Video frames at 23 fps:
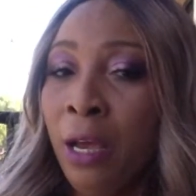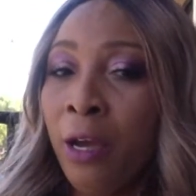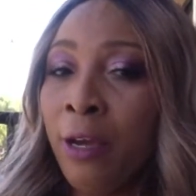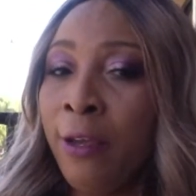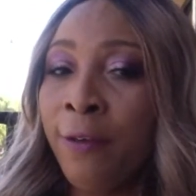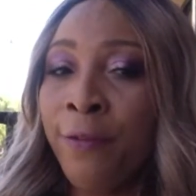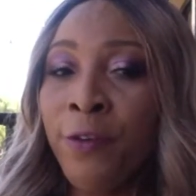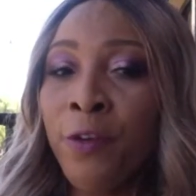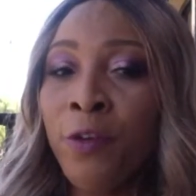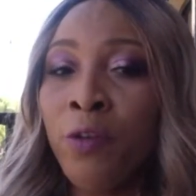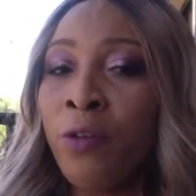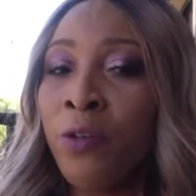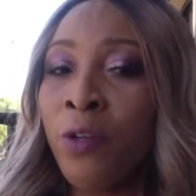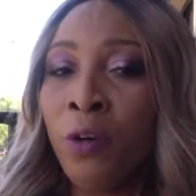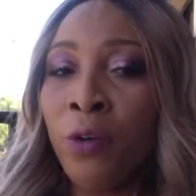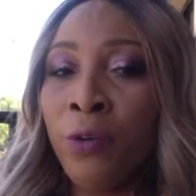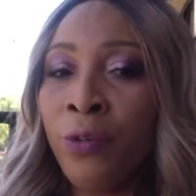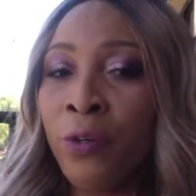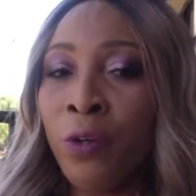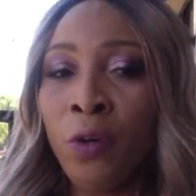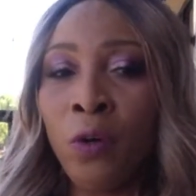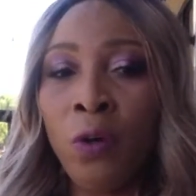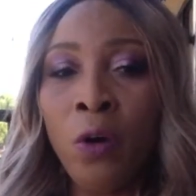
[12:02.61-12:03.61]
If you
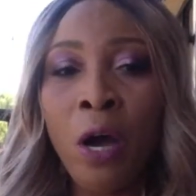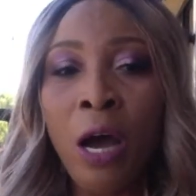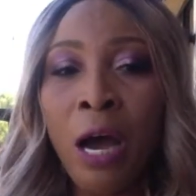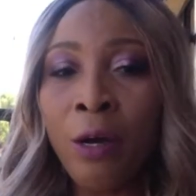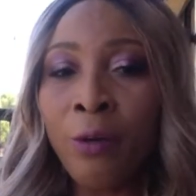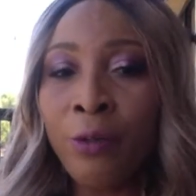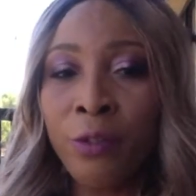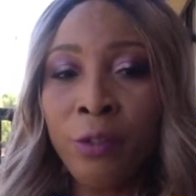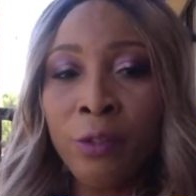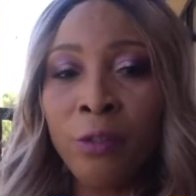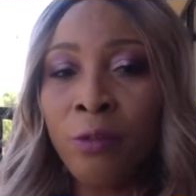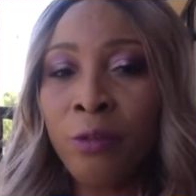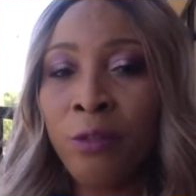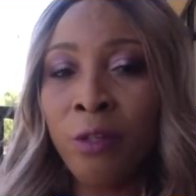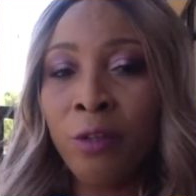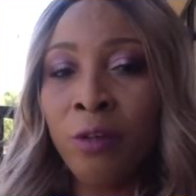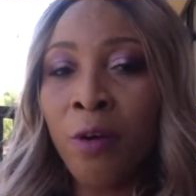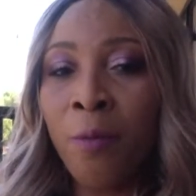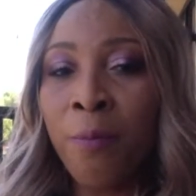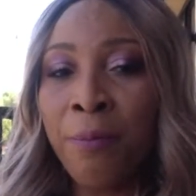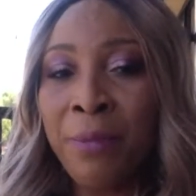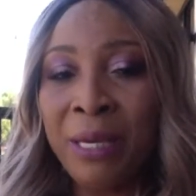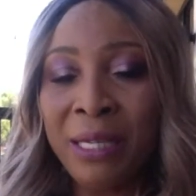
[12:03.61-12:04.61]
don't know how to, you
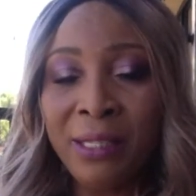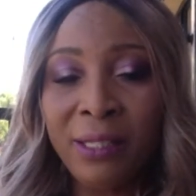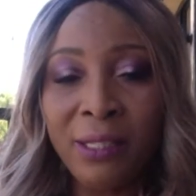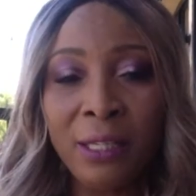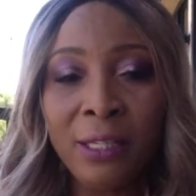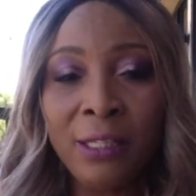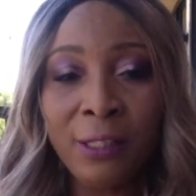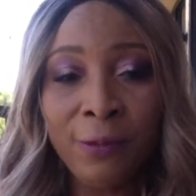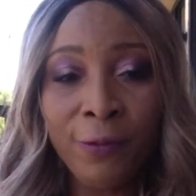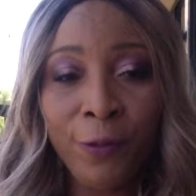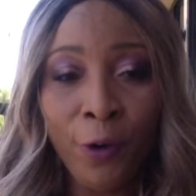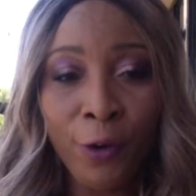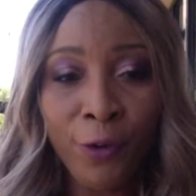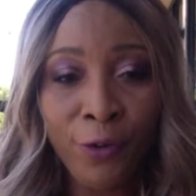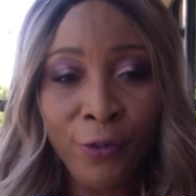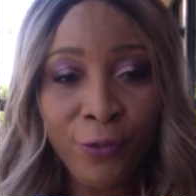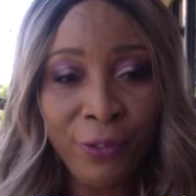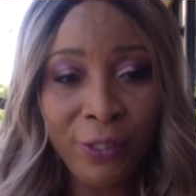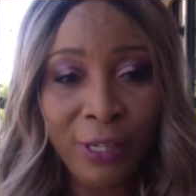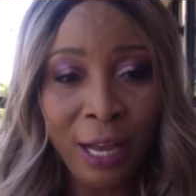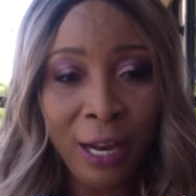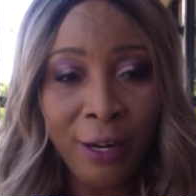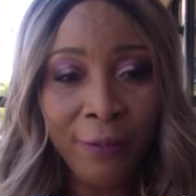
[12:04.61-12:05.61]
know, mix things for
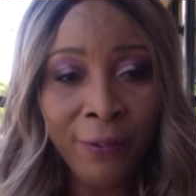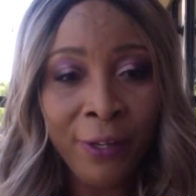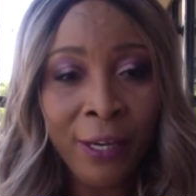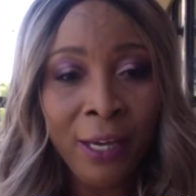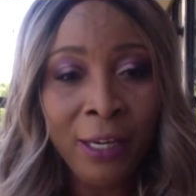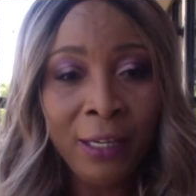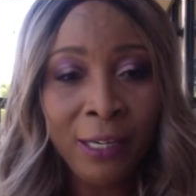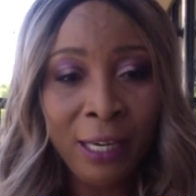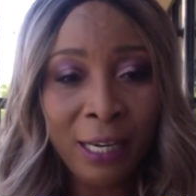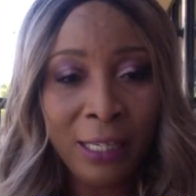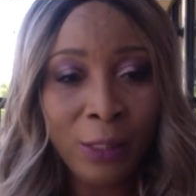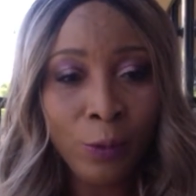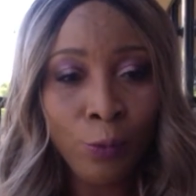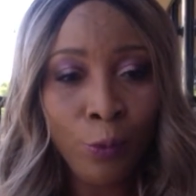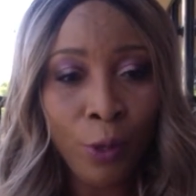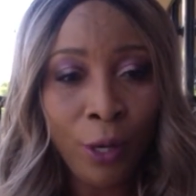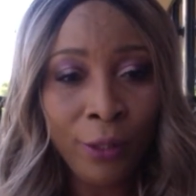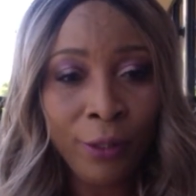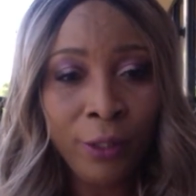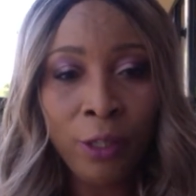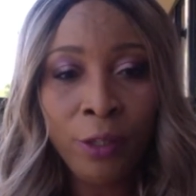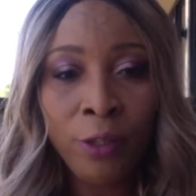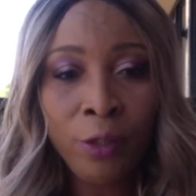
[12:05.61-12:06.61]
yourself, guess
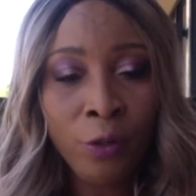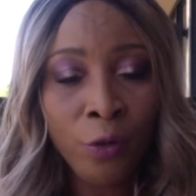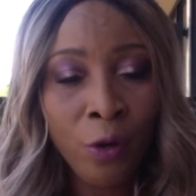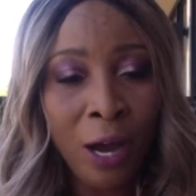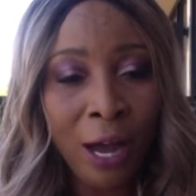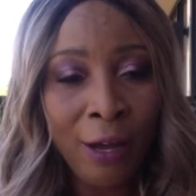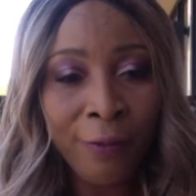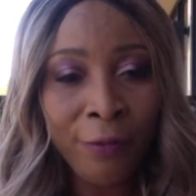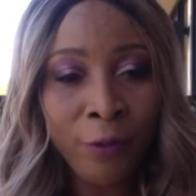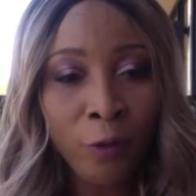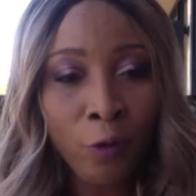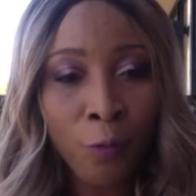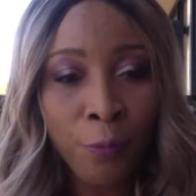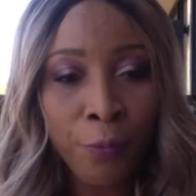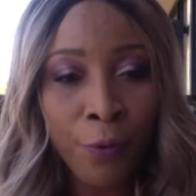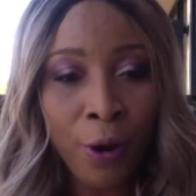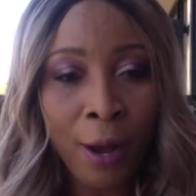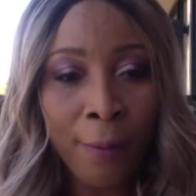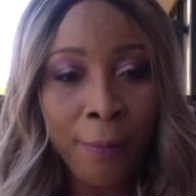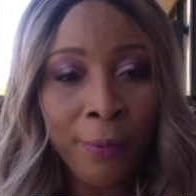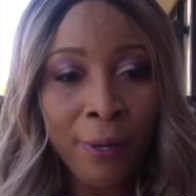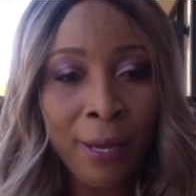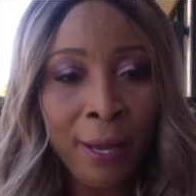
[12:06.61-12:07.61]
what? You have no
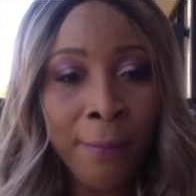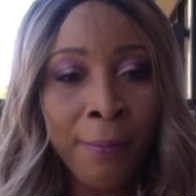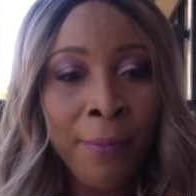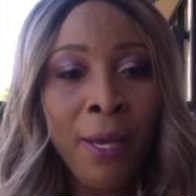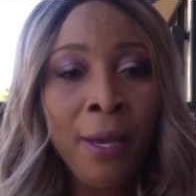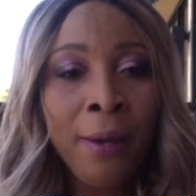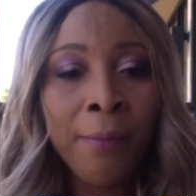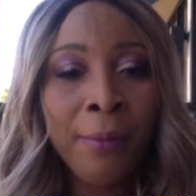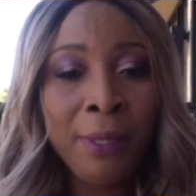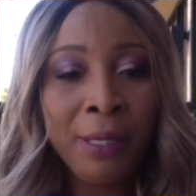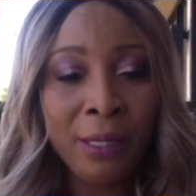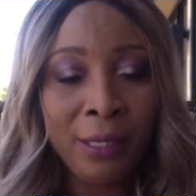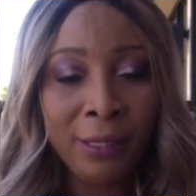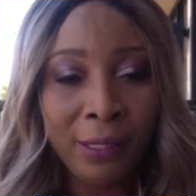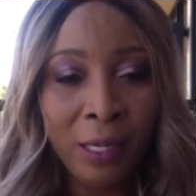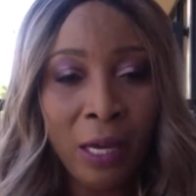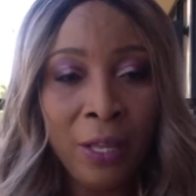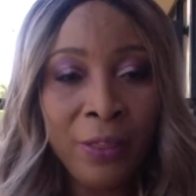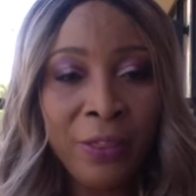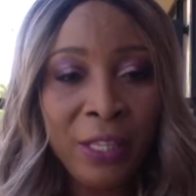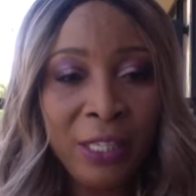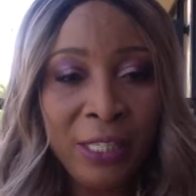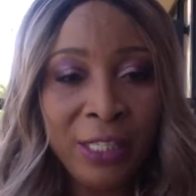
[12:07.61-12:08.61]
problem because
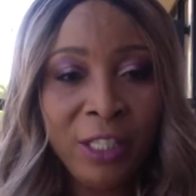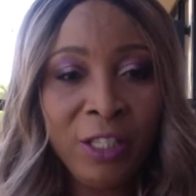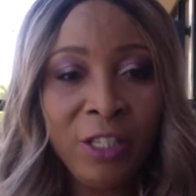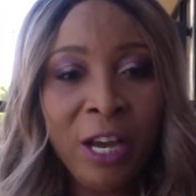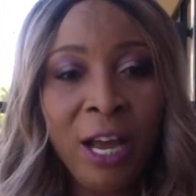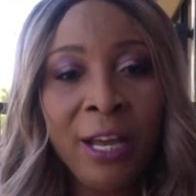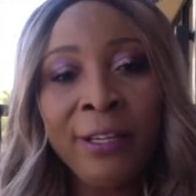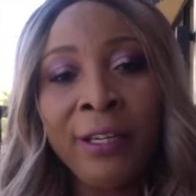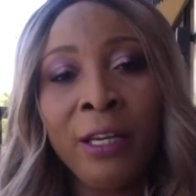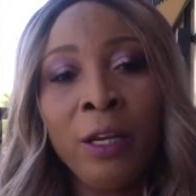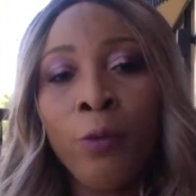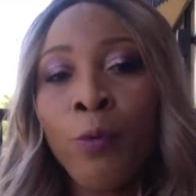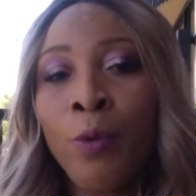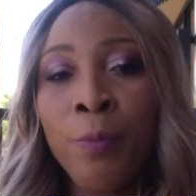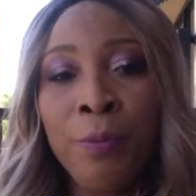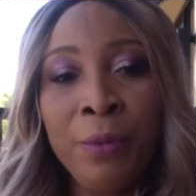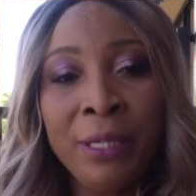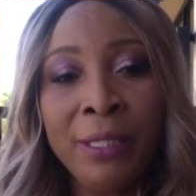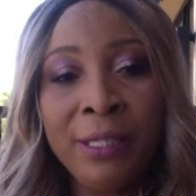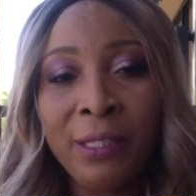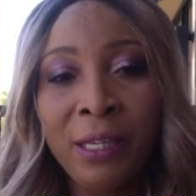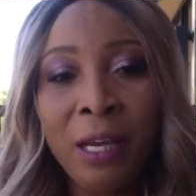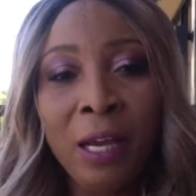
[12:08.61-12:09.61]
on this channel we
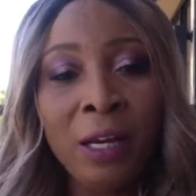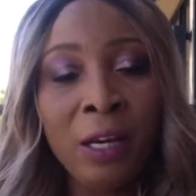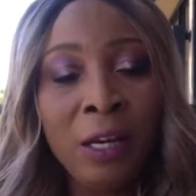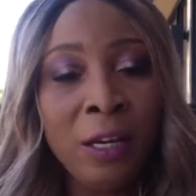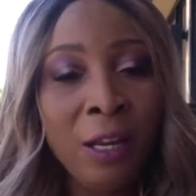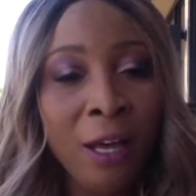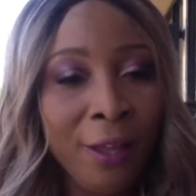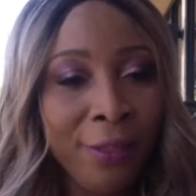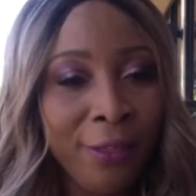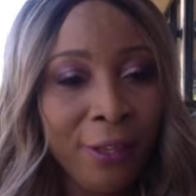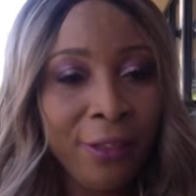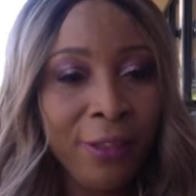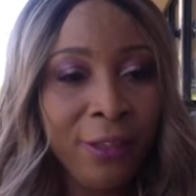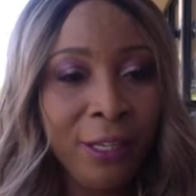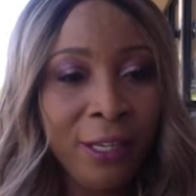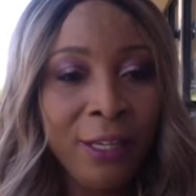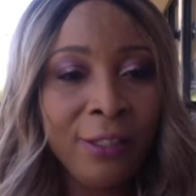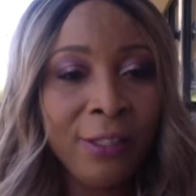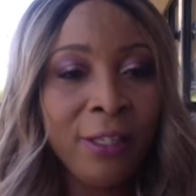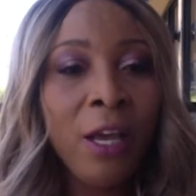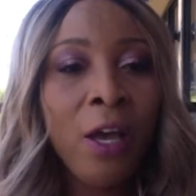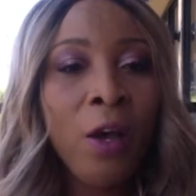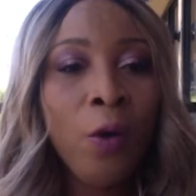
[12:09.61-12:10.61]
mix a lot of
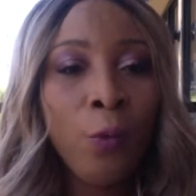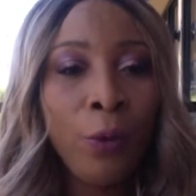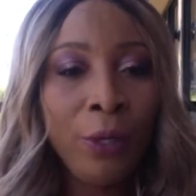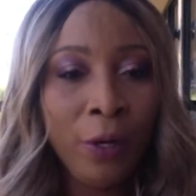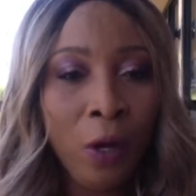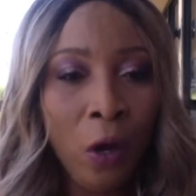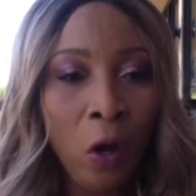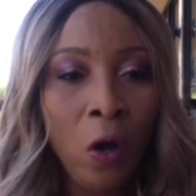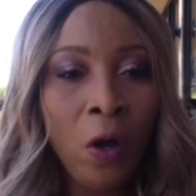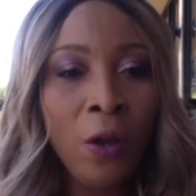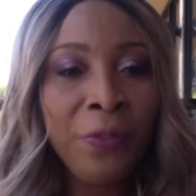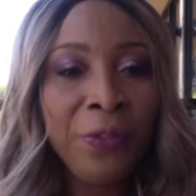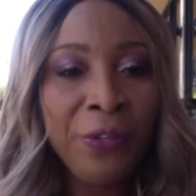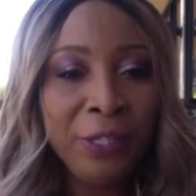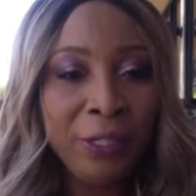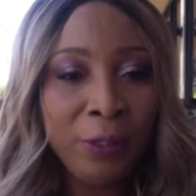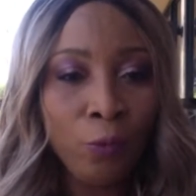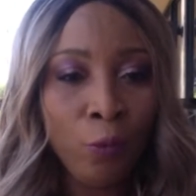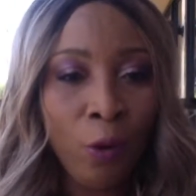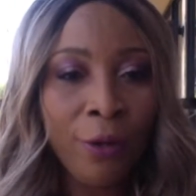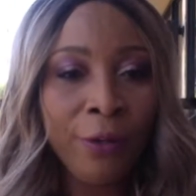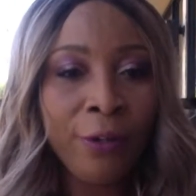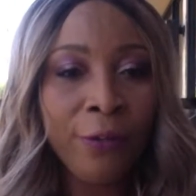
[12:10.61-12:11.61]
things with all
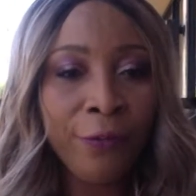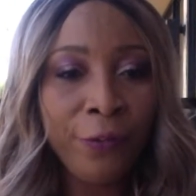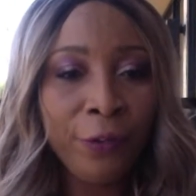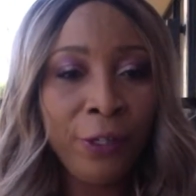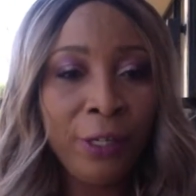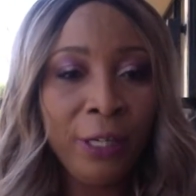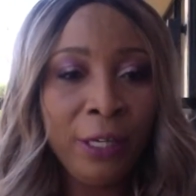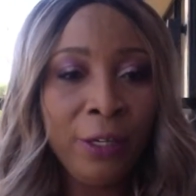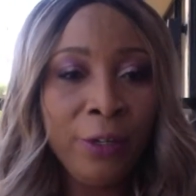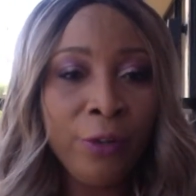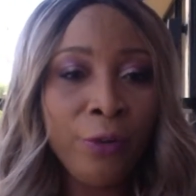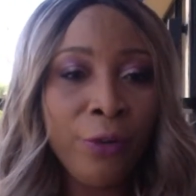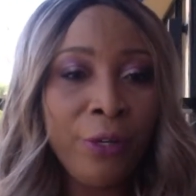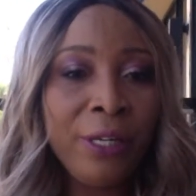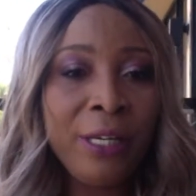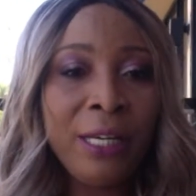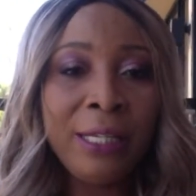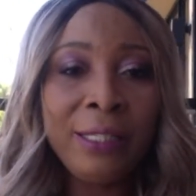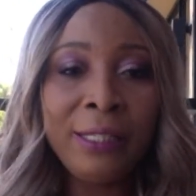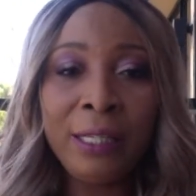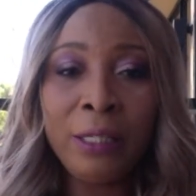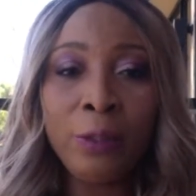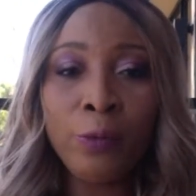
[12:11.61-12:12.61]
these wonderful
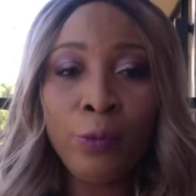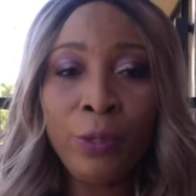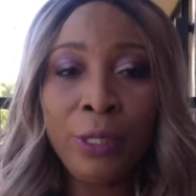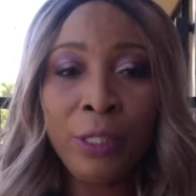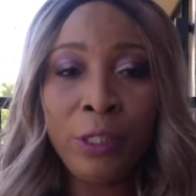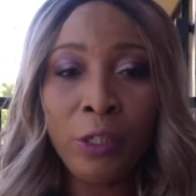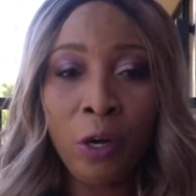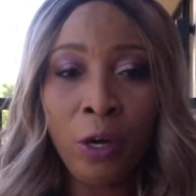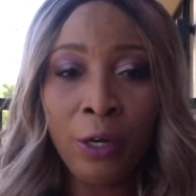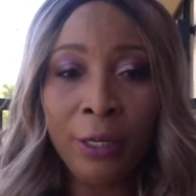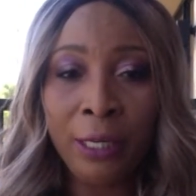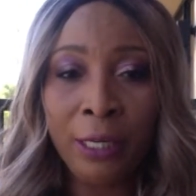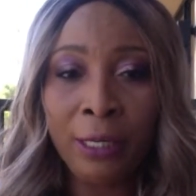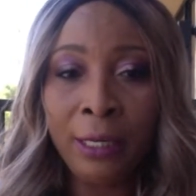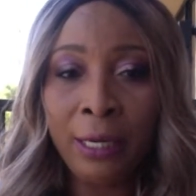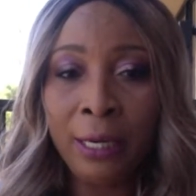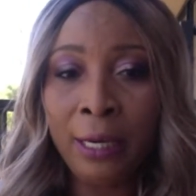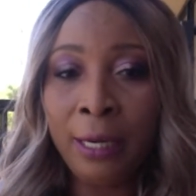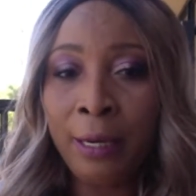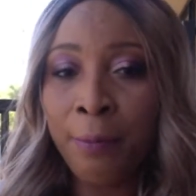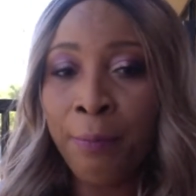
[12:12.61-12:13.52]
ingredients that we're talking